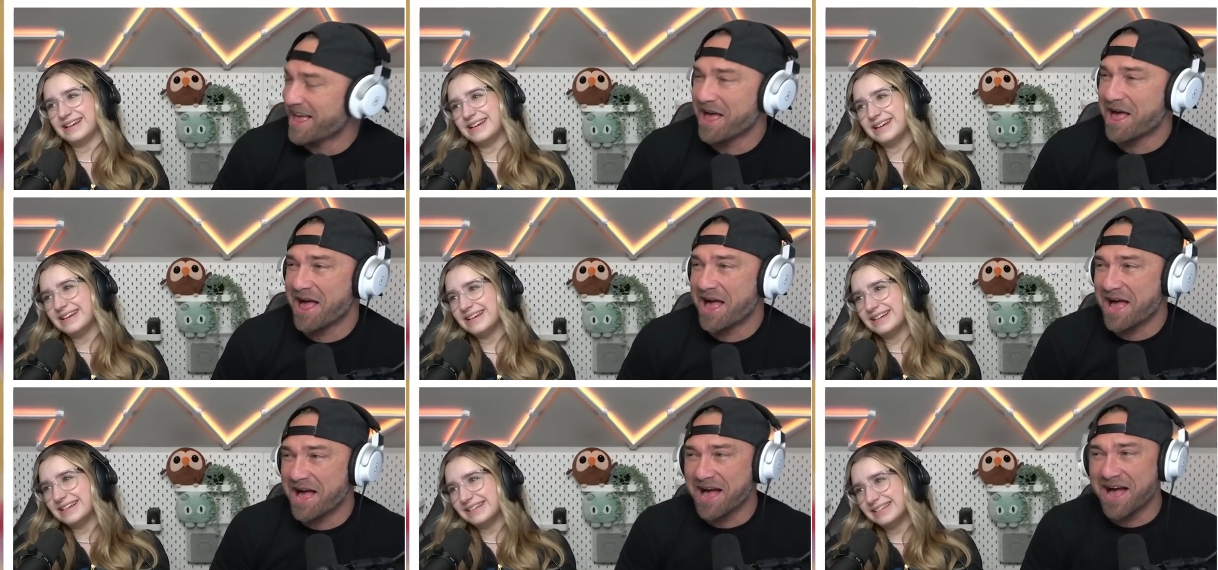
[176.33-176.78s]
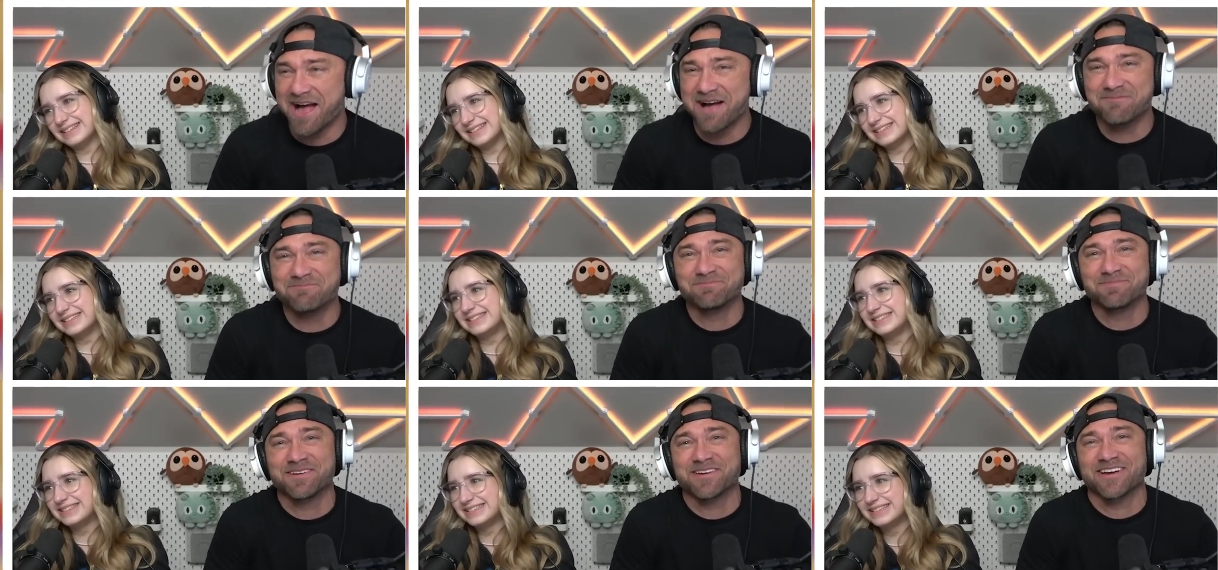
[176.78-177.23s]

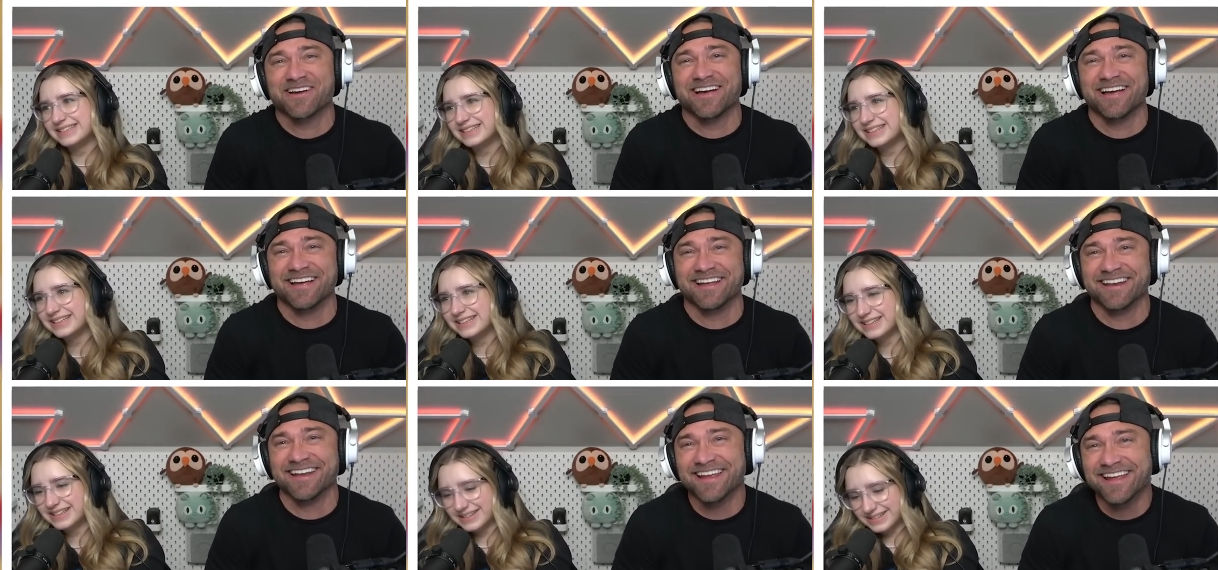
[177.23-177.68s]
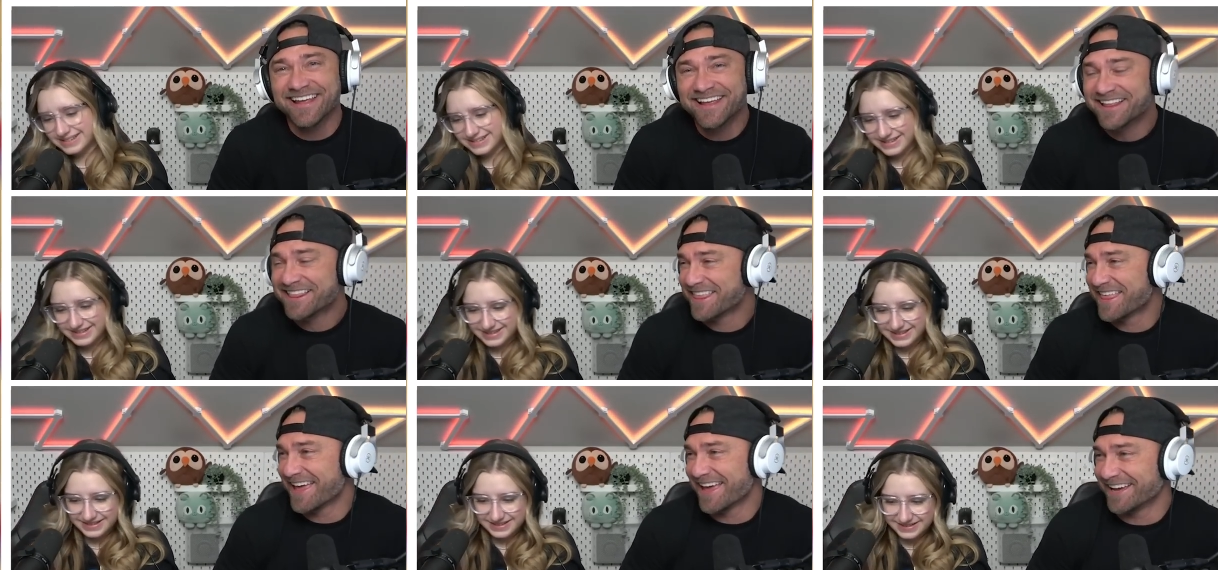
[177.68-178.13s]
Speaker 1: I'm good.
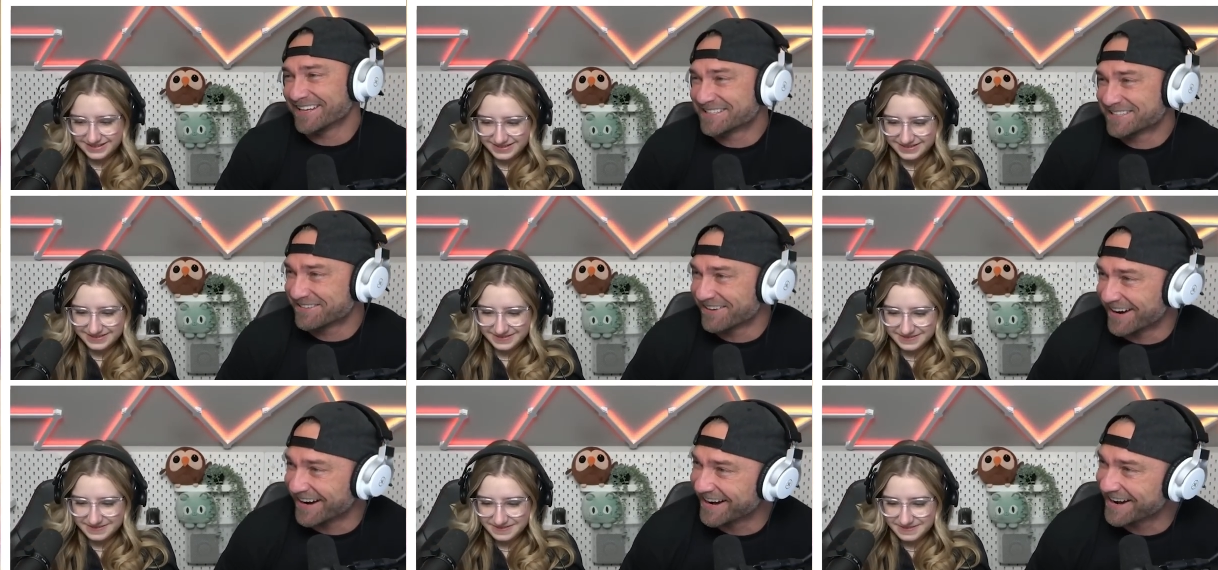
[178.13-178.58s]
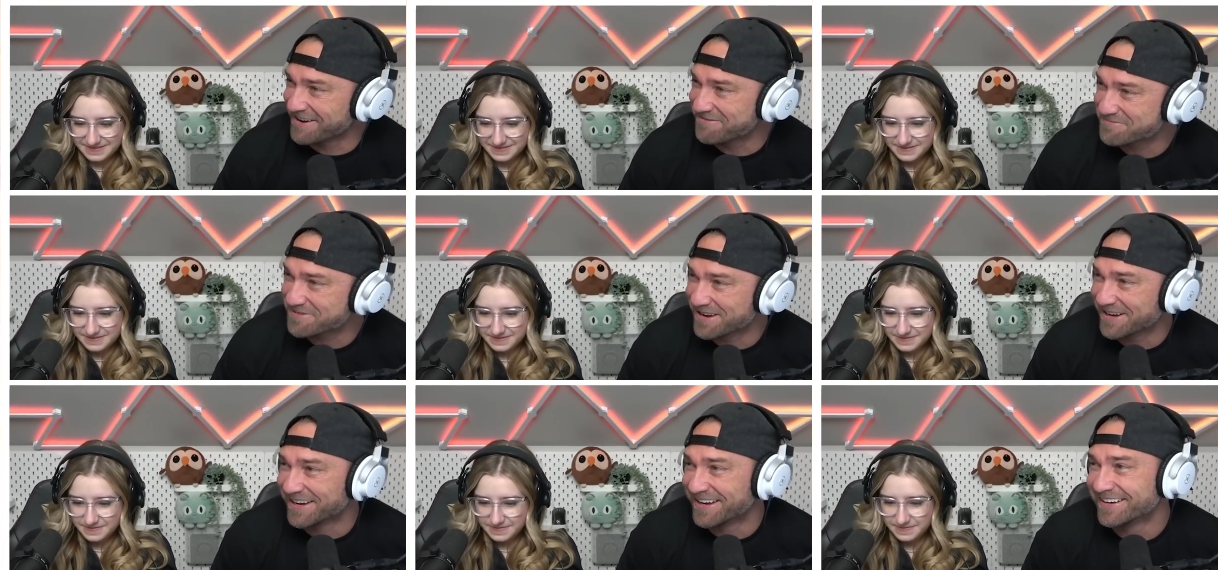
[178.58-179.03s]
That's right,
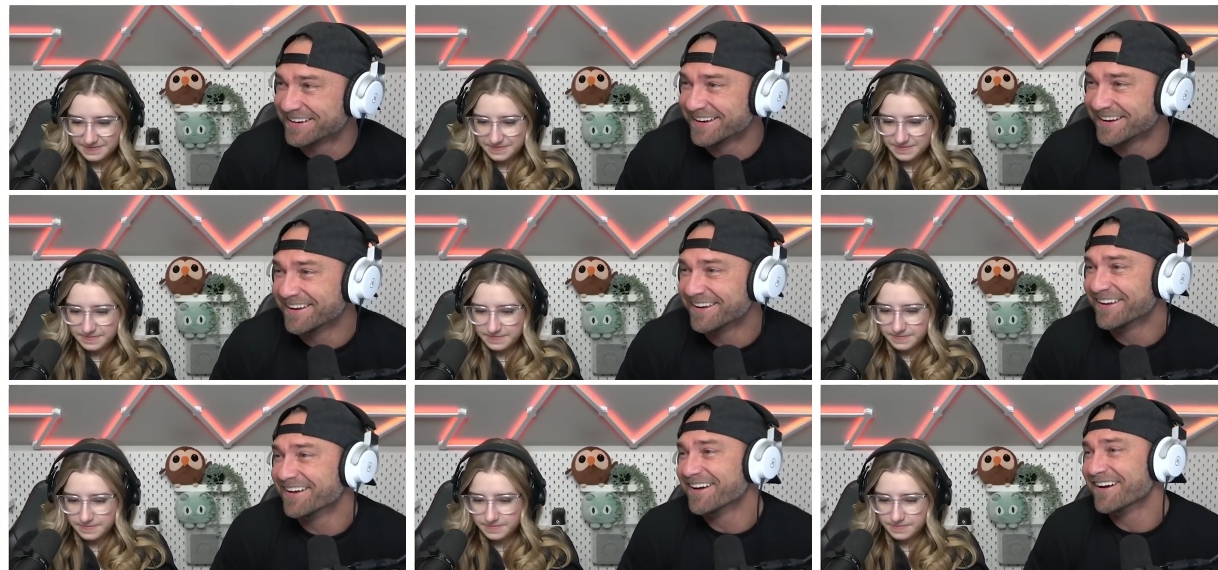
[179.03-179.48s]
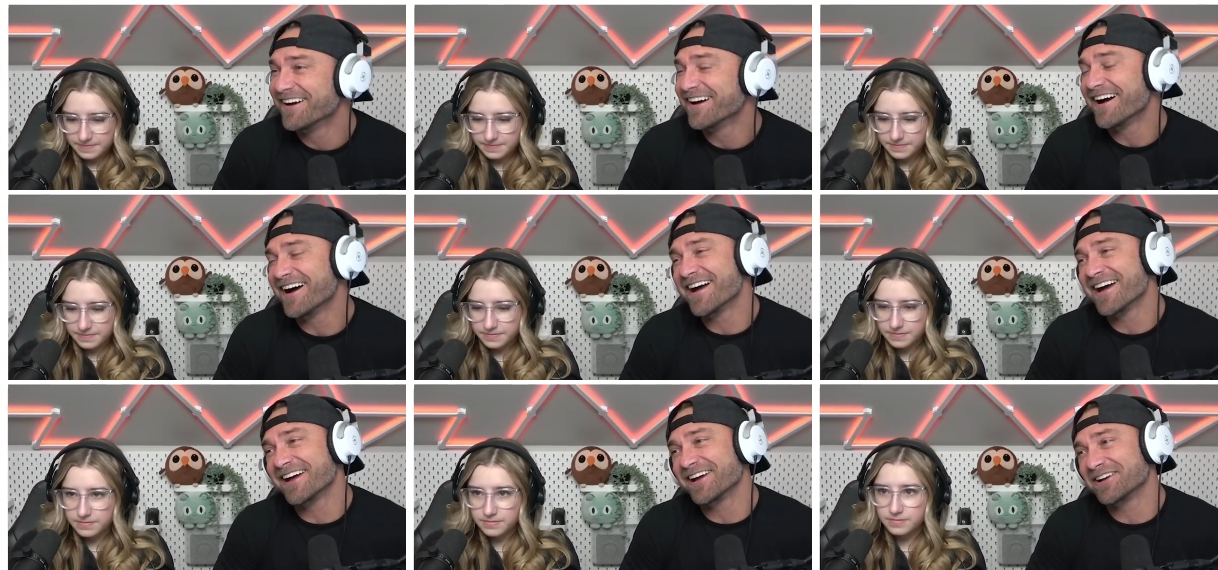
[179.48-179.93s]
I'm good.
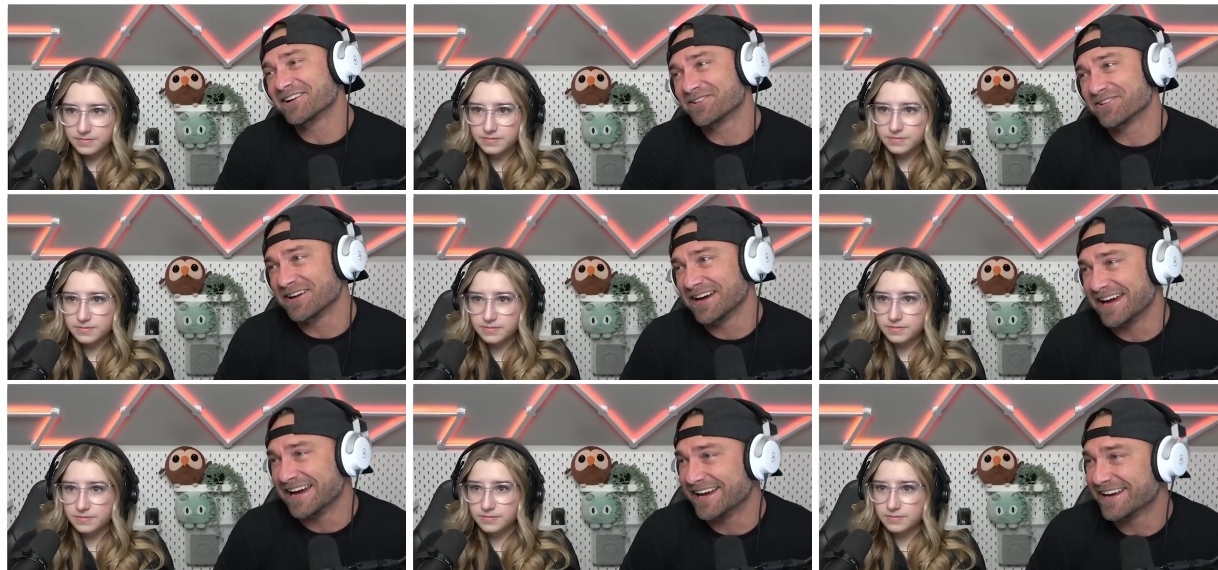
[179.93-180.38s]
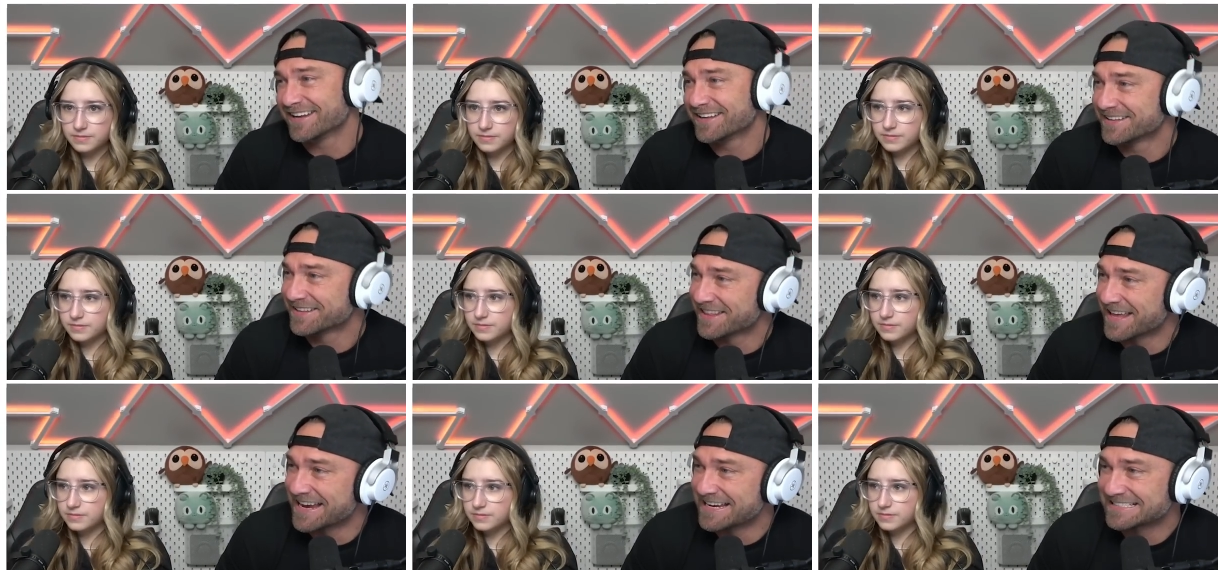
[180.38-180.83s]
I agree.
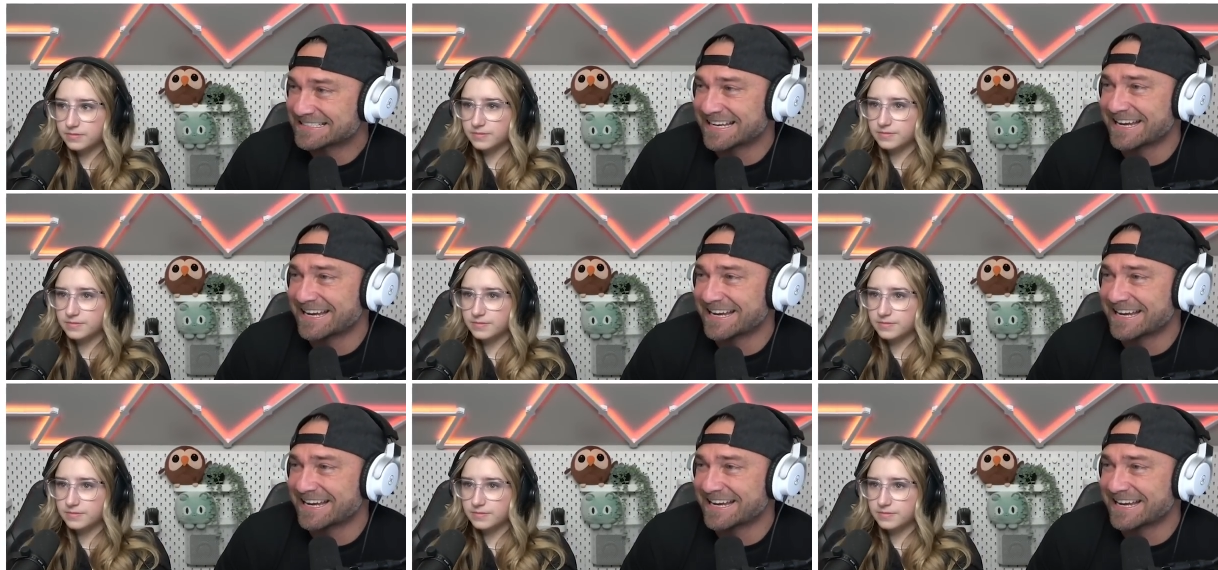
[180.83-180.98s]
Thanks